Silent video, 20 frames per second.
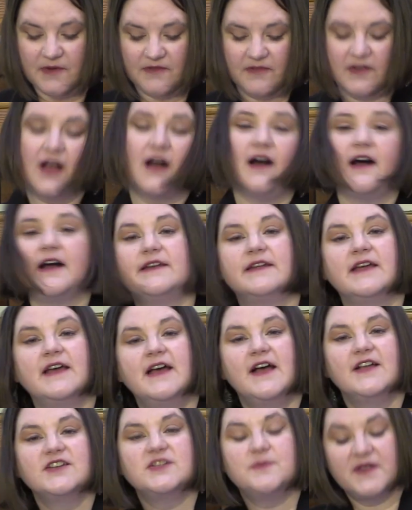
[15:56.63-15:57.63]
of God,
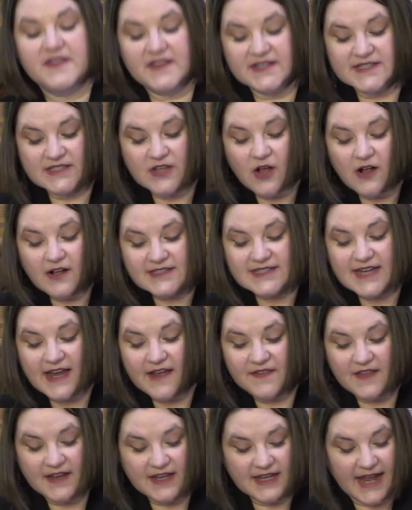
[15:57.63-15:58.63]
to be the salt
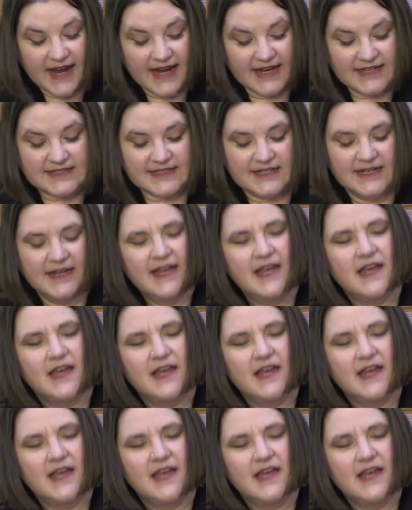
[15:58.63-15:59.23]
and the light.